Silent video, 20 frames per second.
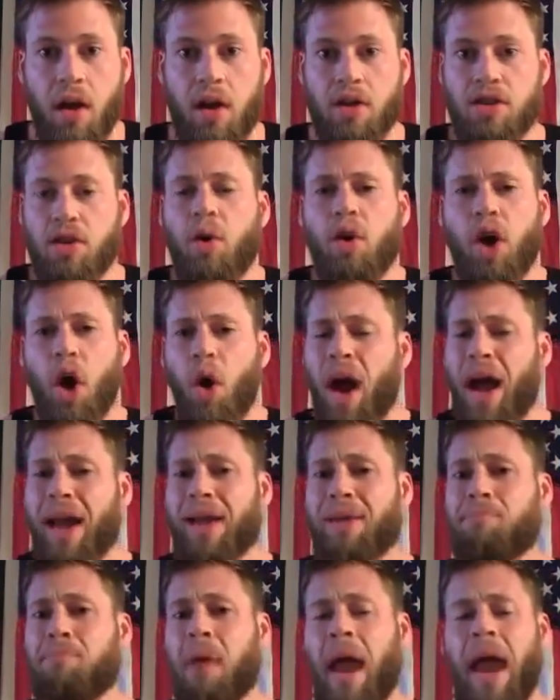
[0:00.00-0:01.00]
So go ahead
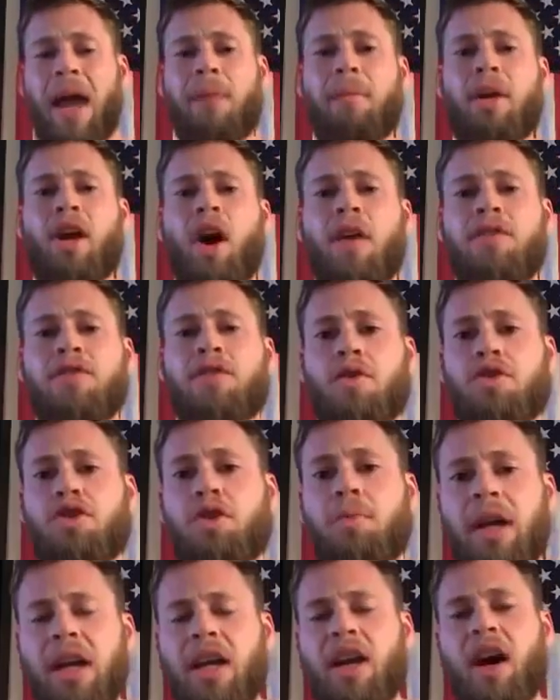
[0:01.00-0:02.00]
and ban me off
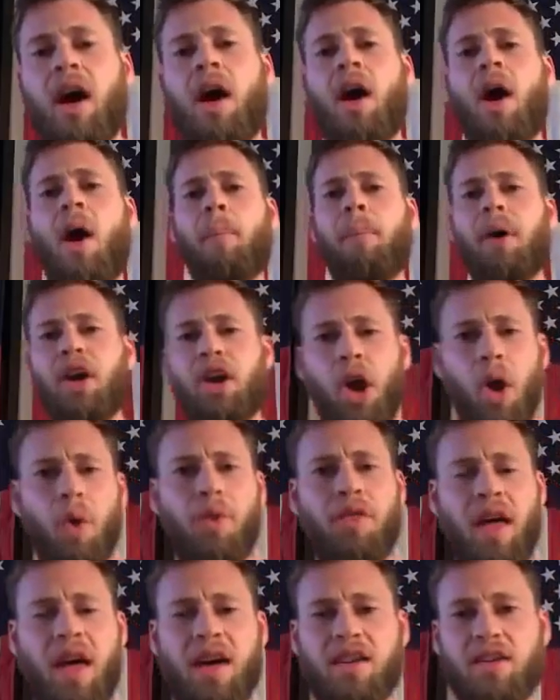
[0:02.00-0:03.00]
social media. But know
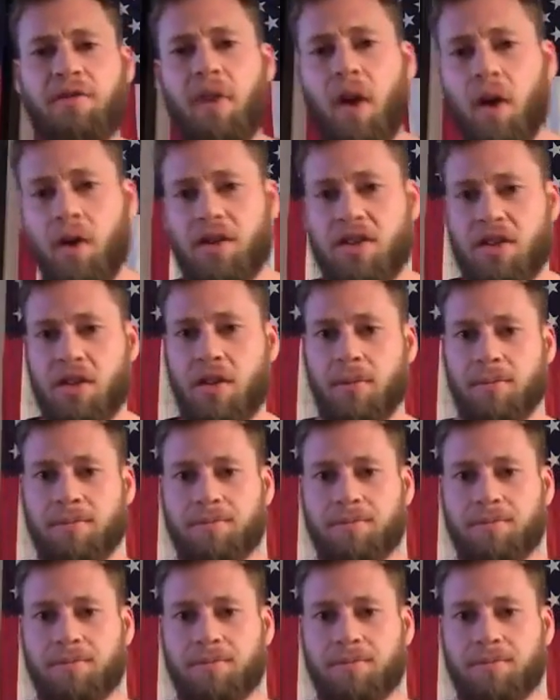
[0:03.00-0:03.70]
this, folks.